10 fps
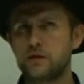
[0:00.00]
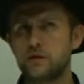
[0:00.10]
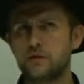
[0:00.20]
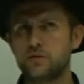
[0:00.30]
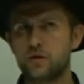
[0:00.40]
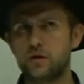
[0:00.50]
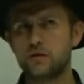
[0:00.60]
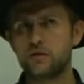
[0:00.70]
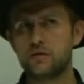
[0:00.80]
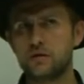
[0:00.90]
hitting,
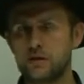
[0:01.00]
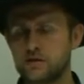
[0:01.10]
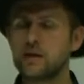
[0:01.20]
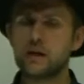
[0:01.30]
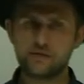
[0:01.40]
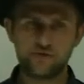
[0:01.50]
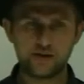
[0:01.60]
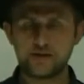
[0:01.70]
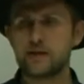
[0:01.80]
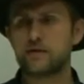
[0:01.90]
to hit, hits,
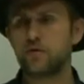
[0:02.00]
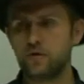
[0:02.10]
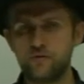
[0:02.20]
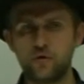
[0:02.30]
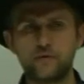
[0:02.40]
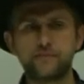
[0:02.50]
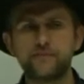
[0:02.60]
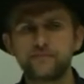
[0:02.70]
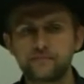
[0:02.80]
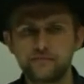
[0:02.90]
hit, right, 6, only
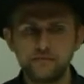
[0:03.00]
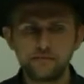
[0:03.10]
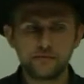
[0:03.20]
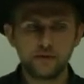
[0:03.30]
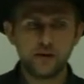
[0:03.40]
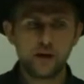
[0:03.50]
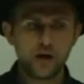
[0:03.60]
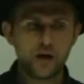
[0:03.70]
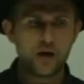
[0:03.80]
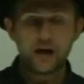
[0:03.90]
4.
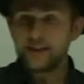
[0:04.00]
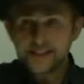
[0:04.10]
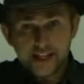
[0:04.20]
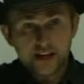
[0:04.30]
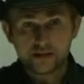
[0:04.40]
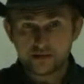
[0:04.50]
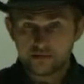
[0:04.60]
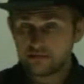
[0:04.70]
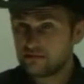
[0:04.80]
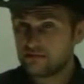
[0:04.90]
And that's
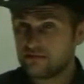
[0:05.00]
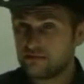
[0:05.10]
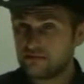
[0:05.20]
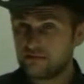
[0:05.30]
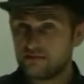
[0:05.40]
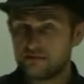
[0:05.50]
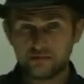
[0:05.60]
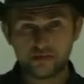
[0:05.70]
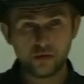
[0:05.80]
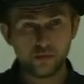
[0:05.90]
it.
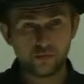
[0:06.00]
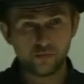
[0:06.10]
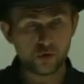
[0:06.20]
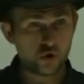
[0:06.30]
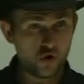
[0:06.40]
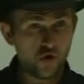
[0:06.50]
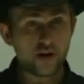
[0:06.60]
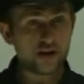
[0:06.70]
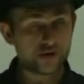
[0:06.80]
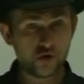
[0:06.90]
So
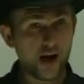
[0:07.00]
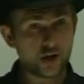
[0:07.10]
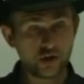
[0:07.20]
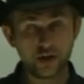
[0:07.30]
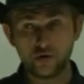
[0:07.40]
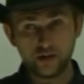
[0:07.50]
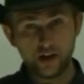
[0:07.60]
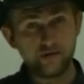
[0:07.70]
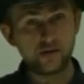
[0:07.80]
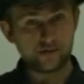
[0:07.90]
what you're learning is you're
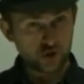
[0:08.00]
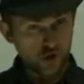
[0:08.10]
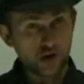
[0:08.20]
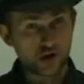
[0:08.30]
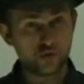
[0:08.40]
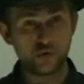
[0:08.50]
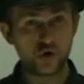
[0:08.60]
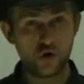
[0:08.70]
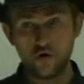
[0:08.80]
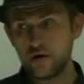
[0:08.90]
actually, on the level of
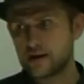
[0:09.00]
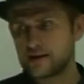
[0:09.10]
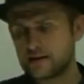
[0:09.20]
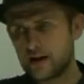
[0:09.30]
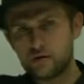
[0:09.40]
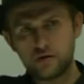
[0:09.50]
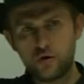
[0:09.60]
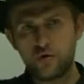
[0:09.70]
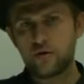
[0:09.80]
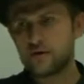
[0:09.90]
structure, what you're learning is
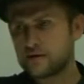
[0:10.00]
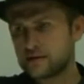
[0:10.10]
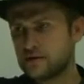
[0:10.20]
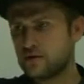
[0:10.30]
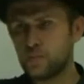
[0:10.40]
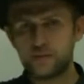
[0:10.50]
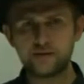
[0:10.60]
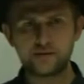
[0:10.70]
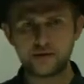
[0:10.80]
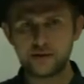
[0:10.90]
you're learning these
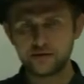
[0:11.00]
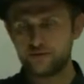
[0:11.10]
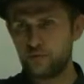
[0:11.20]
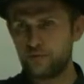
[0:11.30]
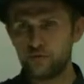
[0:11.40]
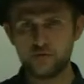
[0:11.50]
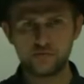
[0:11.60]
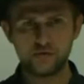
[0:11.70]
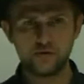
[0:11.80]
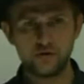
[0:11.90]
stupid 6
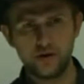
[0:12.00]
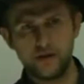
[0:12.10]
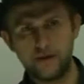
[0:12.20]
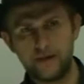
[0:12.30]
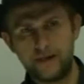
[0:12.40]
verb forms.